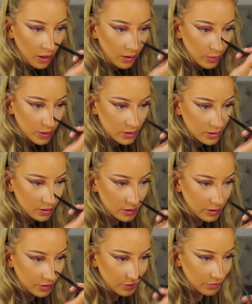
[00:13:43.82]
which
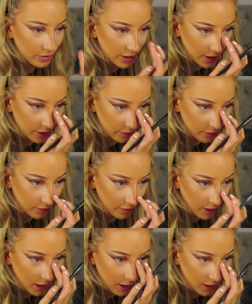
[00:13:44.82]
is really not
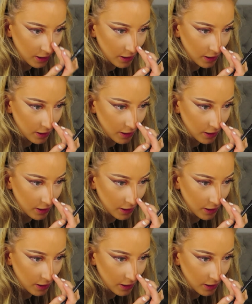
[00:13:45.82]
great.